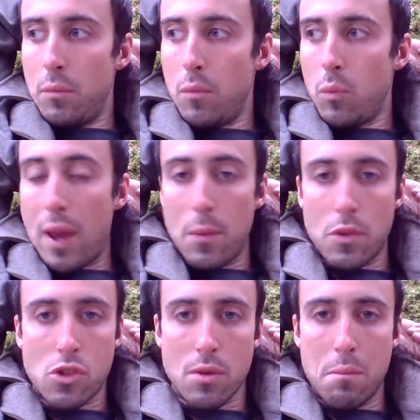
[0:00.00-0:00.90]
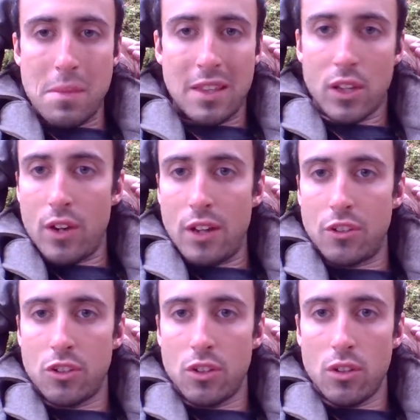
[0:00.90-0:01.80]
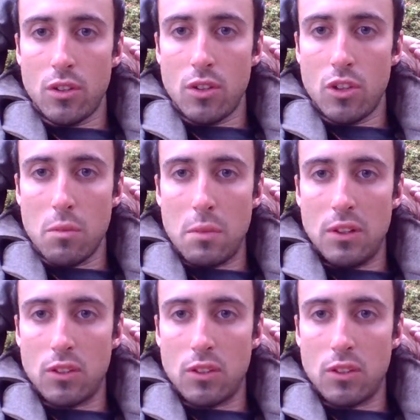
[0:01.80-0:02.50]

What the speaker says: way which ameliorates human